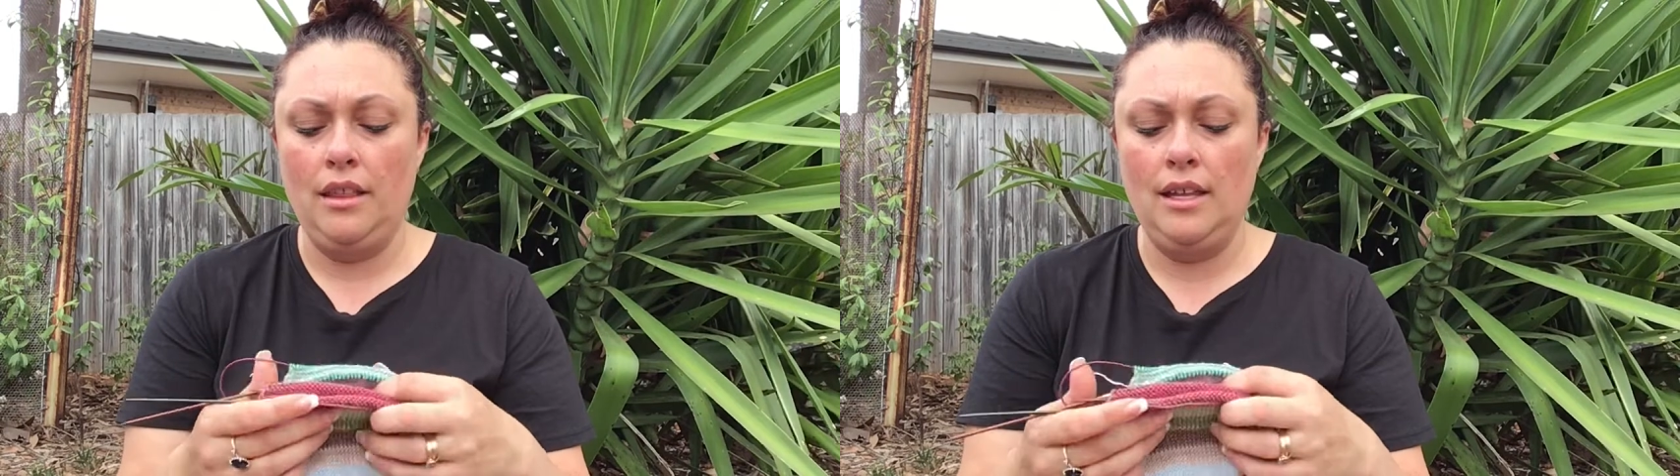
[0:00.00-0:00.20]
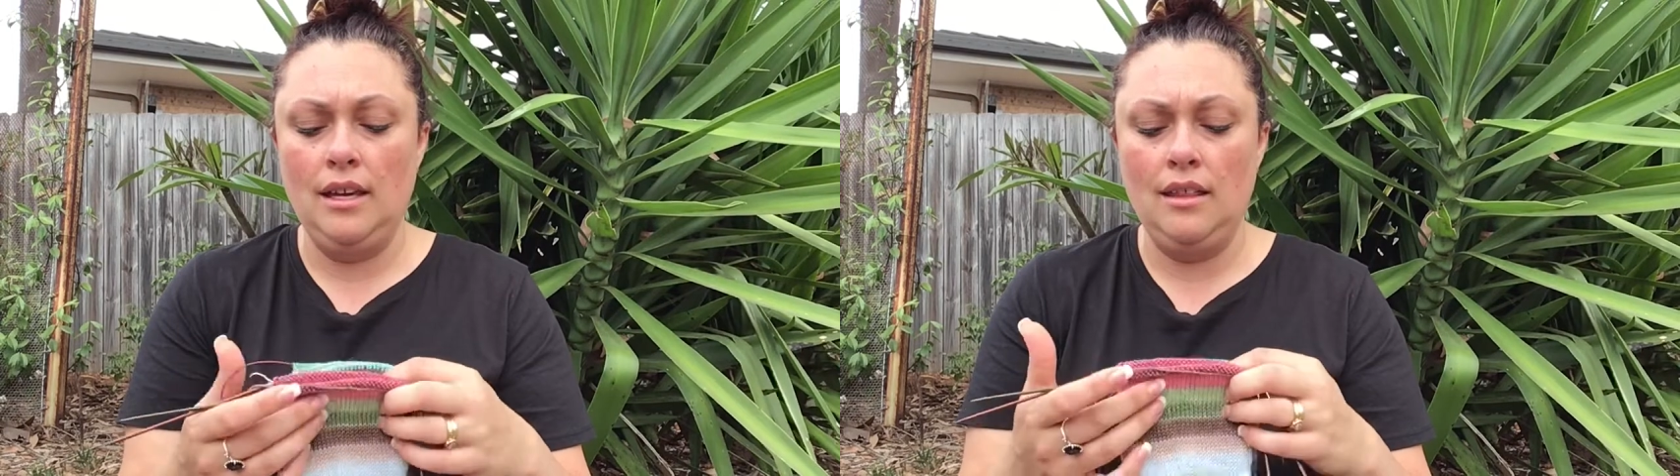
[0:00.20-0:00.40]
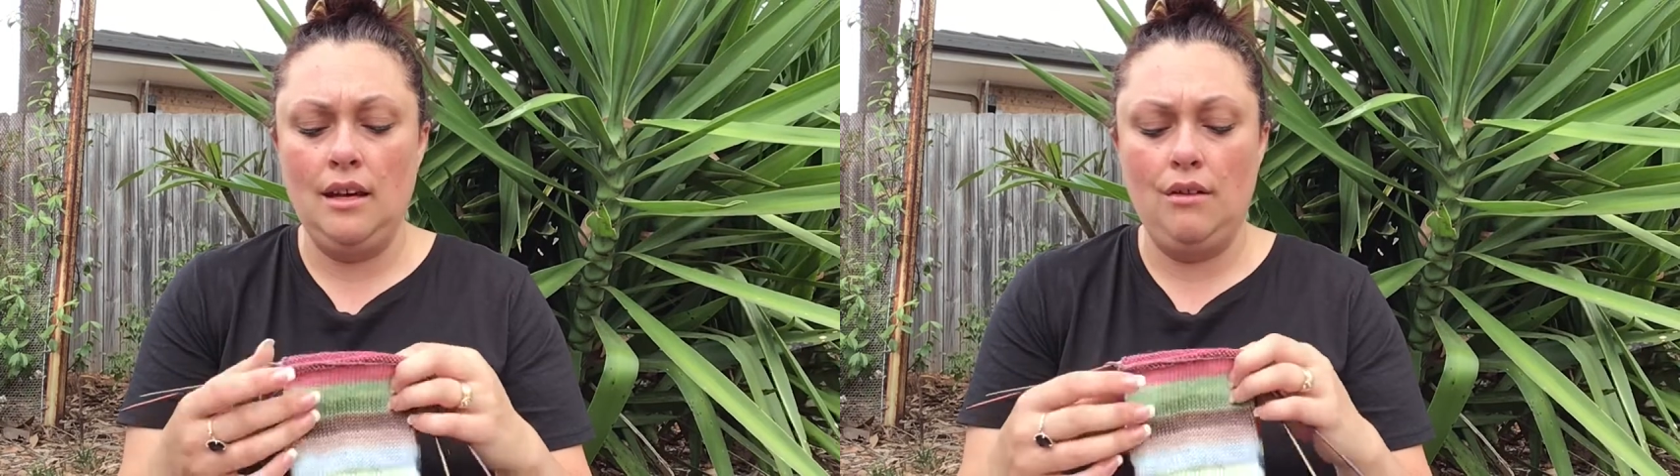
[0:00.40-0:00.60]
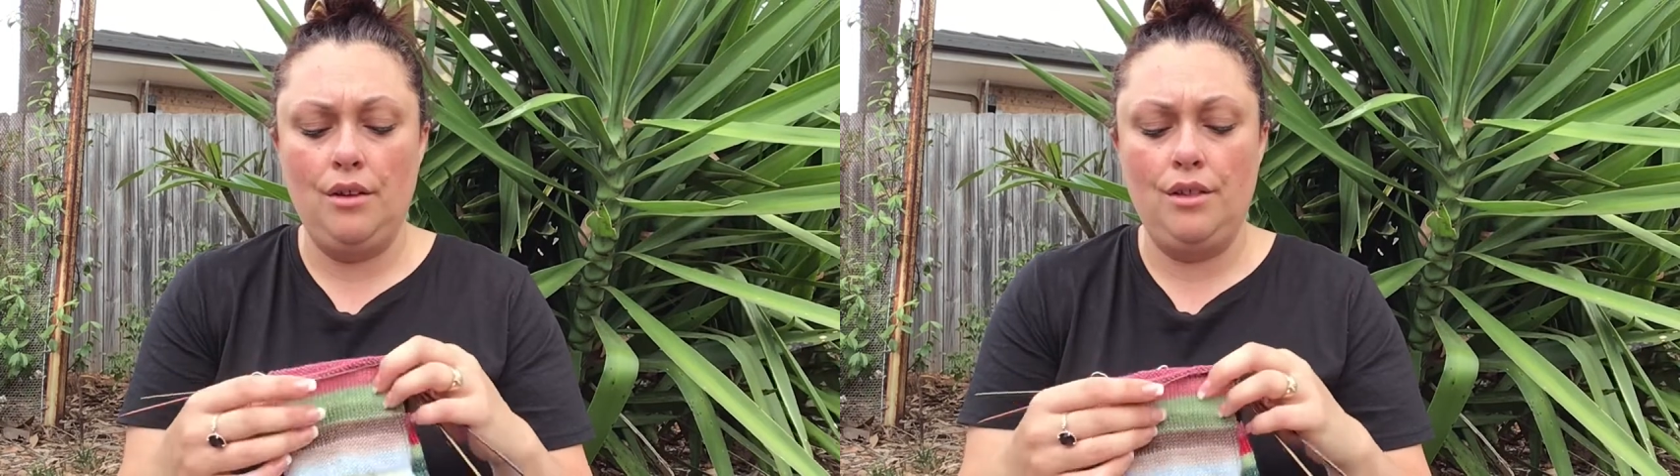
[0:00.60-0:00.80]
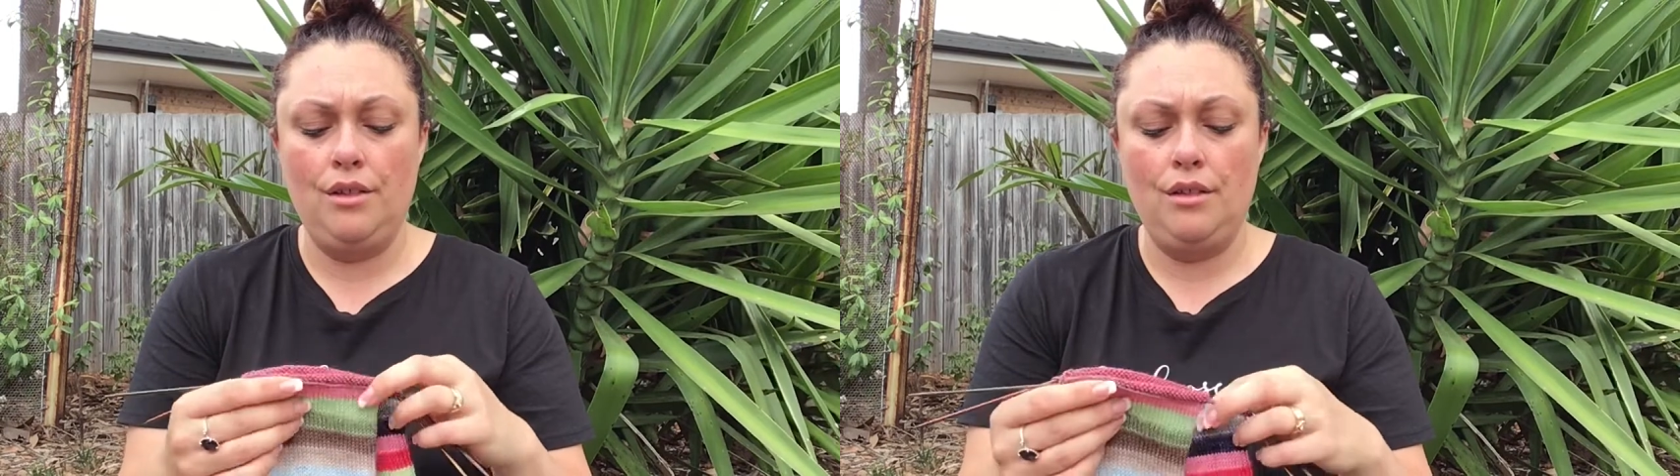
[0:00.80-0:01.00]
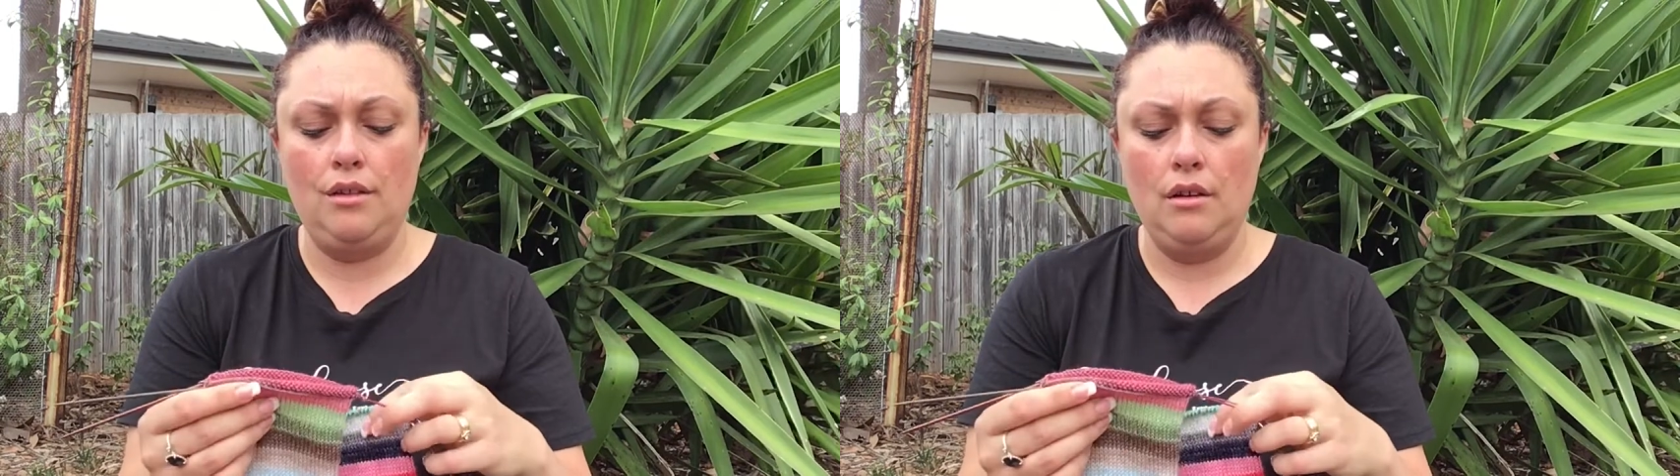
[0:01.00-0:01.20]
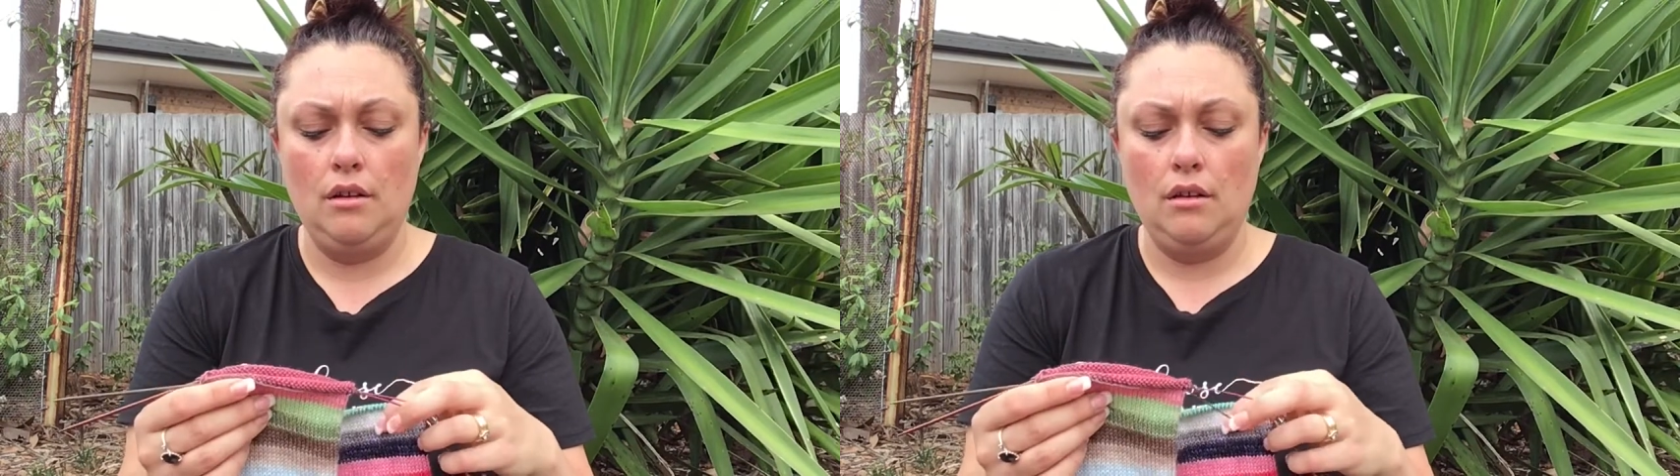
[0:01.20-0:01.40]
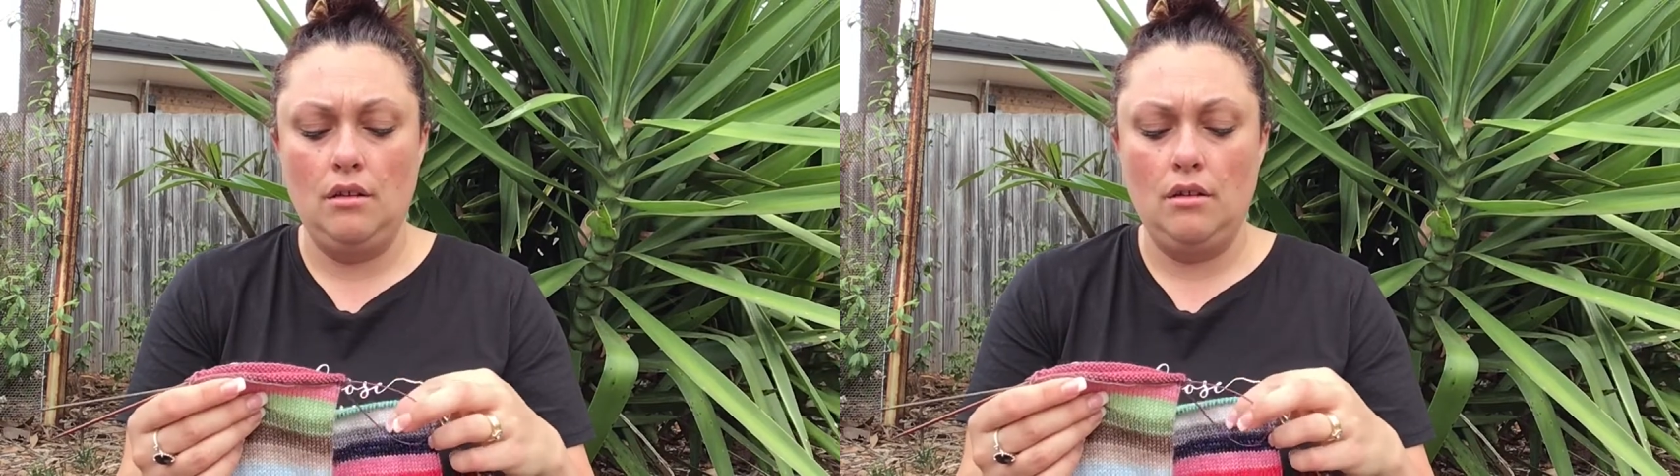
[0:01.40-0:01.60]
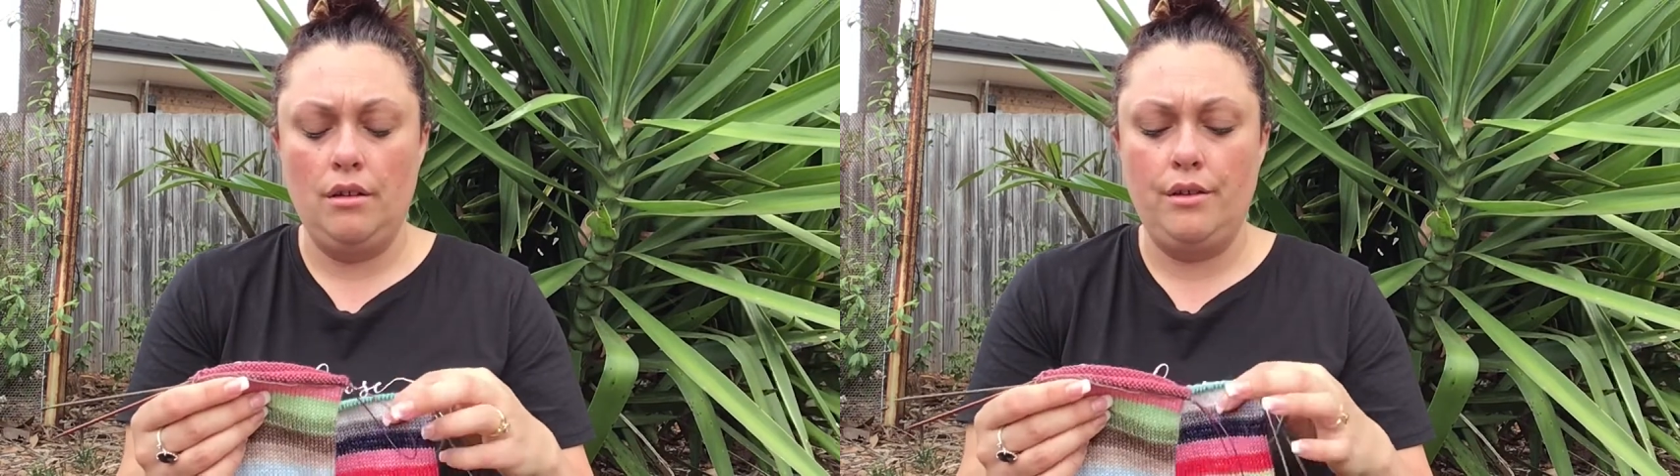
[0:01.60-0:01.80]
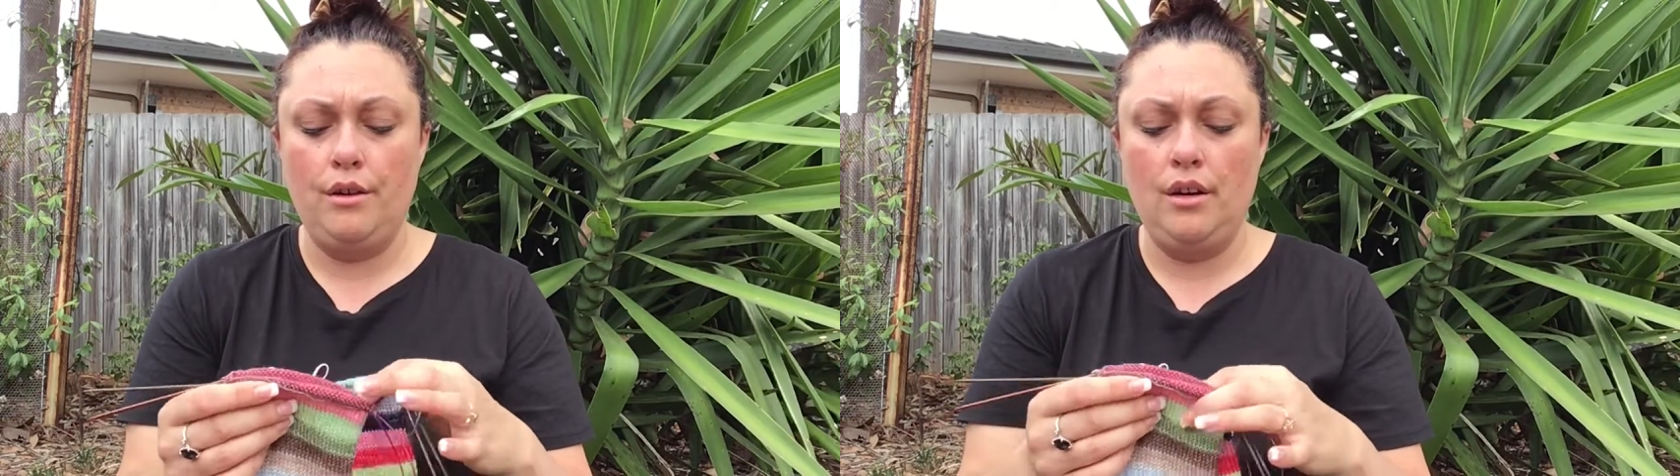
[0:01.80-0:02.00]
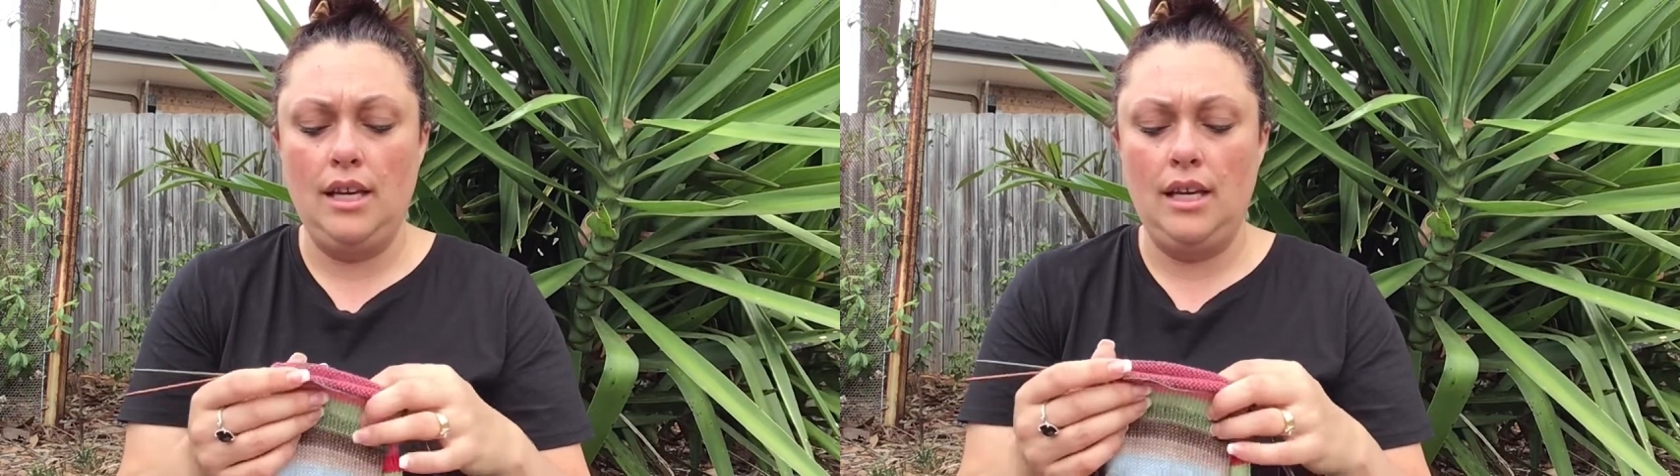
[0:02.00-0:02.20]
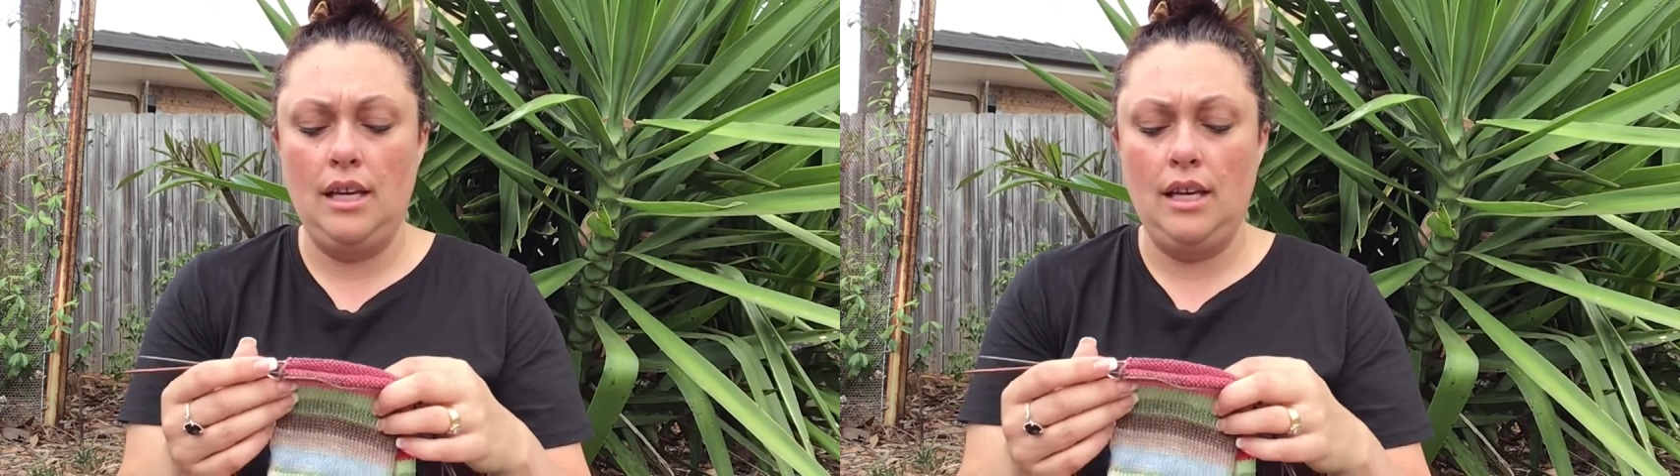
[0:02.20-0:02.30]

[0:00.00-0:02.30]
think they're a 30